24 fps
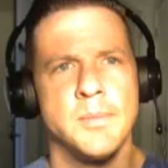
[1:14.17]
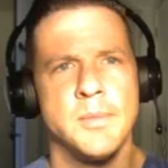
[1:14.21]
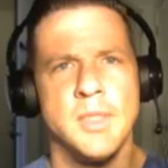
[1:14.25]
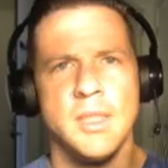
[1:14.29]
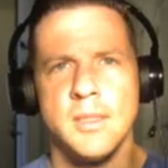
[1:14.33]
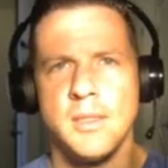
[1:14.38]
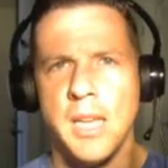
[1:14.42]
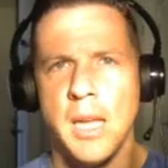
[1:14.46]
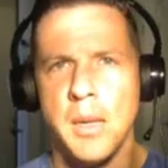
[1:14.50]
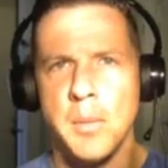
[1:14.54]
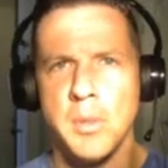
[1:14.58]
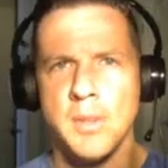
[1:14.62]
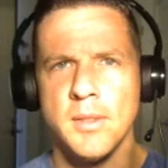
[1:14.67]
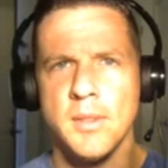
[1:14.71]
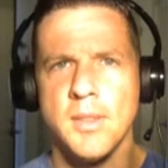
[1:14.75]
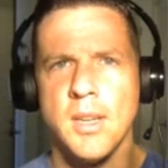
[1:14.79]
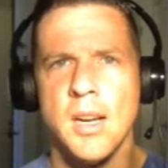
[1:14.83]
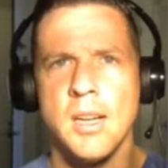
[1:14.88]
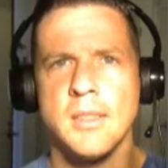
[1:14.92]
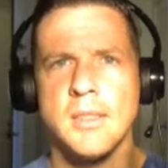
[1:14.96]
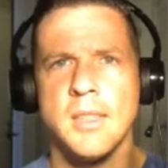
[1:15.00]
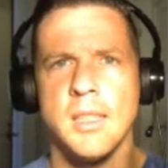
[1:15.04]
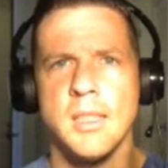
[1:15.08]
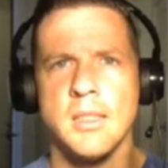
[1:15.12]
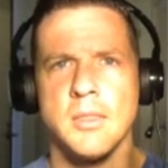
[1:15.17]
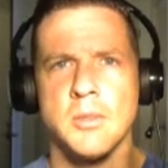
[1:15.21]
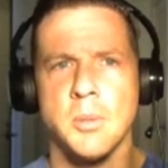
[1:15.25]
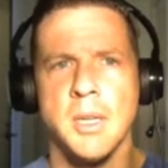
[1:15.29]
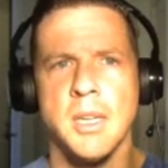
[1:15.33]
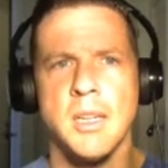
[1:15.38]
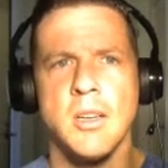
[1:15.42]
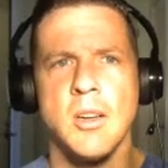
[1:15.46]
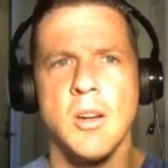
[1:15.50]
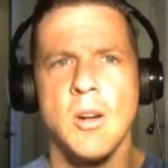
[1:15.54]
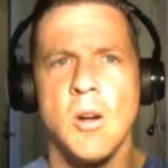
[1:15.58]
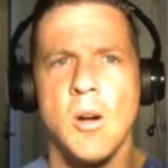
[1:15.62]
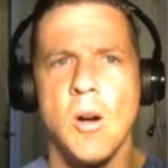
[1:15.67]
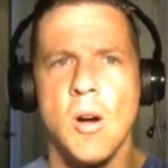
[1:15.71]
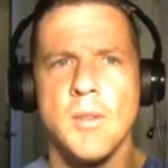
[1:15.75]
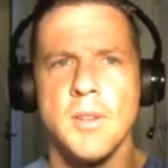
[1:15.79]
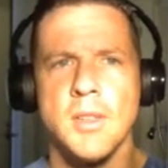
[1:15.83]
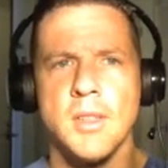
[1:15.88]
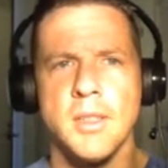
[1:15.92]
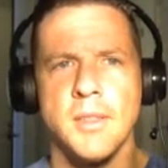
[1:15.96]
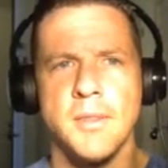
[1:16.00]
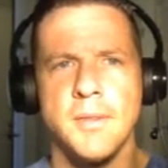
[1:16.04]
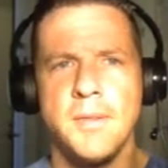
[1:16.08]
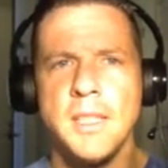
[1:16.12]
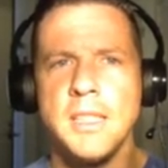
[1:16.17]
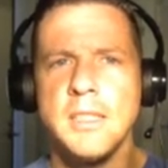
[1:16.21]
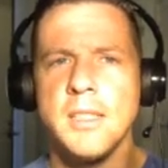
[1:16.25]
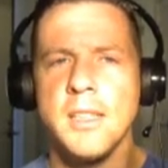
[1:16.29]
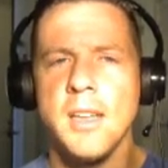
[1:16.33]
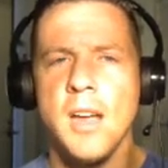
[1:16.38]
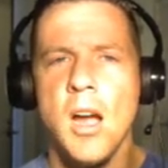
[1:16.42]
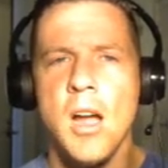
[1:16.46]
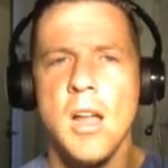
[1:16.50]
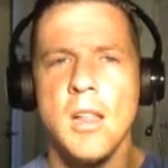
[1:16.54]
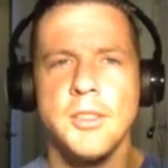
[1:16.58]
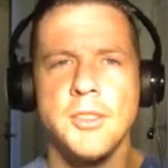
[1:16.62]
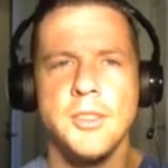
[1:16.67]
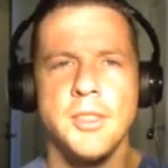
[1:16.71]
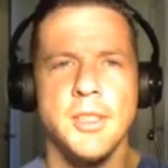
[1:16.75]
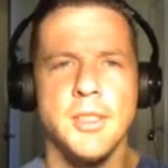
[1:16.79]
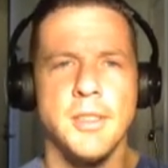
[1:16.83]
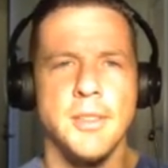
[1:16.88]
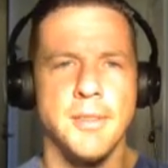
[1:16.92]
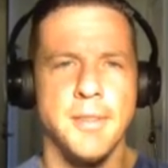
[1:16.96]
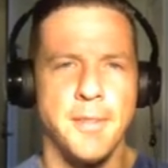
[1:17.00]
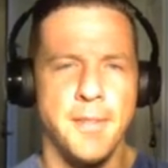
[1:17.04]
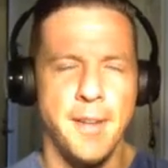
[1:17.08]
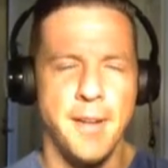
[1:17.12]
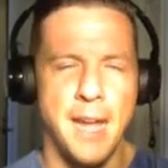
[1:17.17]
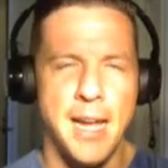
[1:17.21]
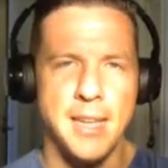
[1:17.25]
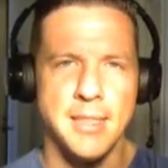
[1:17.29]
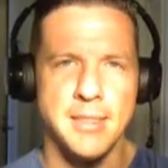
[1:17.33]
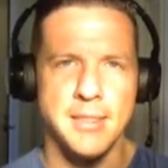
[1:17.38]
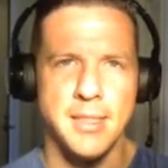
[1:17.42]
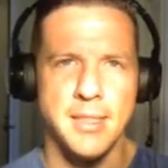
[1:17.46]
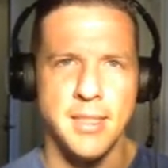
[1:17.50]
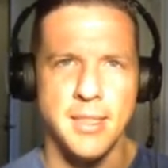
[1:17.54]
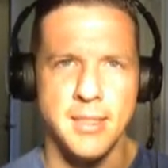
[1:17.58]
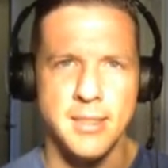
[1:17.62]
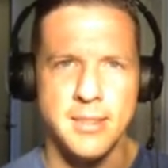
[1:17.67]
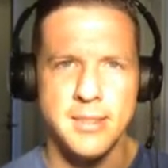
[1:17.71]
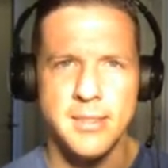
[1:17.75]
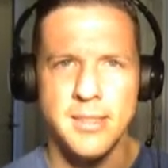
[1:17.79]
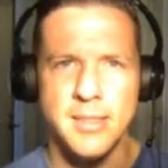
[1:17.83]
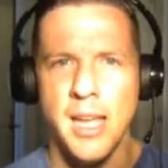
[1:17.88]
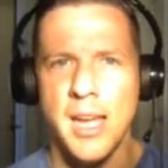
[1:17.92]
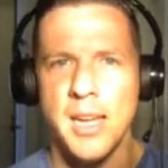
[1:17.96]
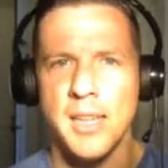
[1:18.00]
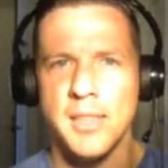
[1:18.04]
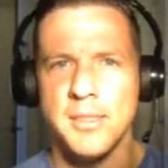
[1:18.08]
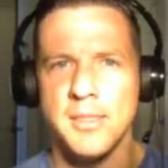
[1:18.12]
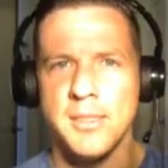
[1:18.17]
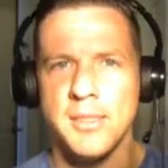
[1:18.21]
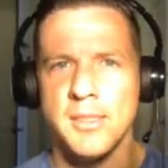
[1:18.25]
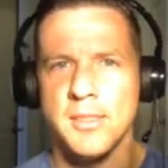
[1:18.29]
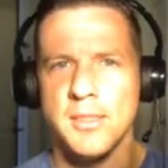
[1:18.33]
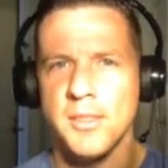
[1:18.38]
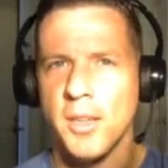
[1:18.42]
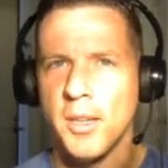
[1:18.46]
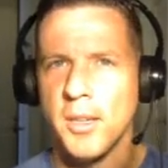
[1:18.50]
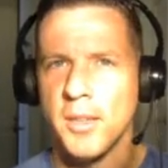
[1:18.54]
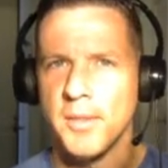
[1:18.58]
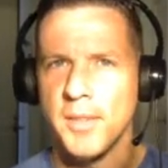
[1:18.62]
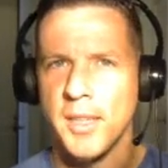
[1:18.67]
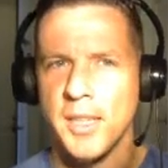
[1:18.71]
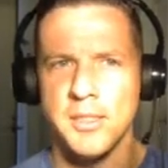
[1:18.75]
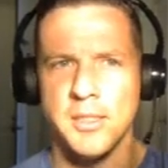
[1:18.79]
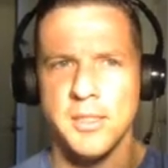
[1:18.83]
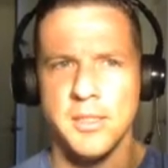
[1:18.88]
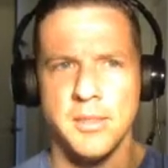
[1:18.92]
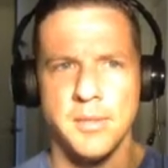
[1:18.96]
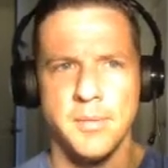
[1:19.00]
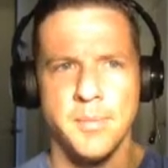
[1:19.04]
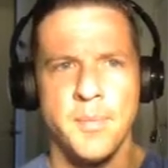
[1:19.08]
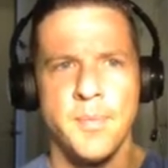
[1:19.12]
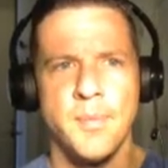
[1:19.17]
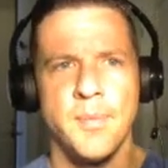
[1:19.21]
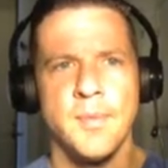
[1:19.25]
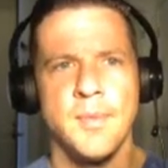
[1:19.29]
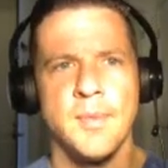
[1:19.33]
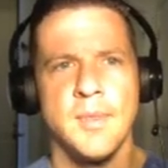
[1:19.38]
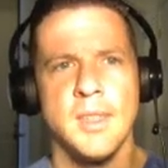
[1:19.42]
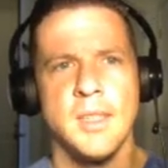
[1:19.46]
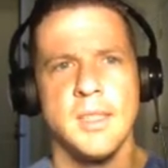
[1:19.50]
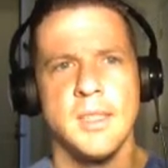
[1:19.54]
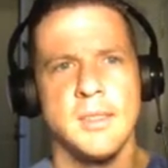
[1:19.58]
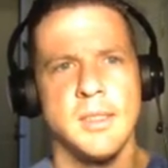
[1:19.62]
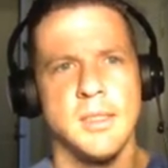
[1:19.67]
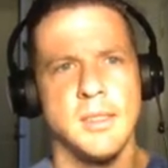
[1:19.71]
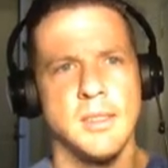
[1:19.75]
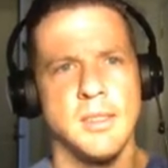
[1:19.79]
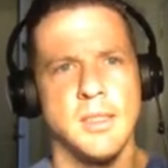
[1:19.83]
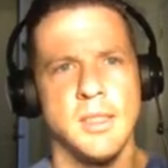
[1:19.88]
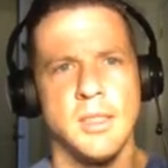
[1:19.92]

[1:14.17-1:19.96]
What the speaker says: Table of contents, we're going to go over the physiology of fasting / starvation, since the